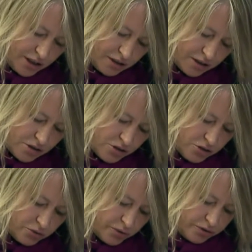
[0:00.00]
anything to
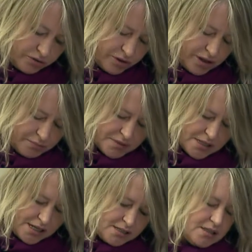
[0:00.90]
do with
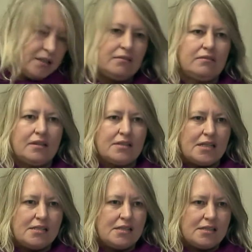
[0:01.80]
testing
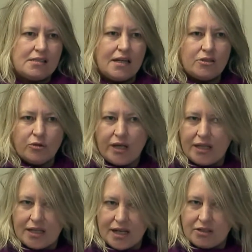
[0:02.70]
site or
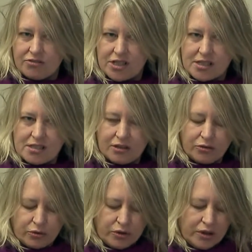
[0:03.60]
any kind of
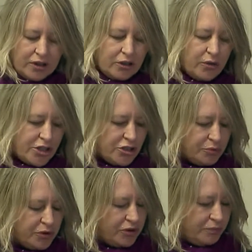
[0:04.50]
testing or
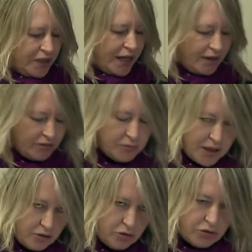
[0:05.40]
questionable behavior
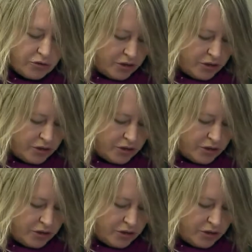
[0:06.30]
by the North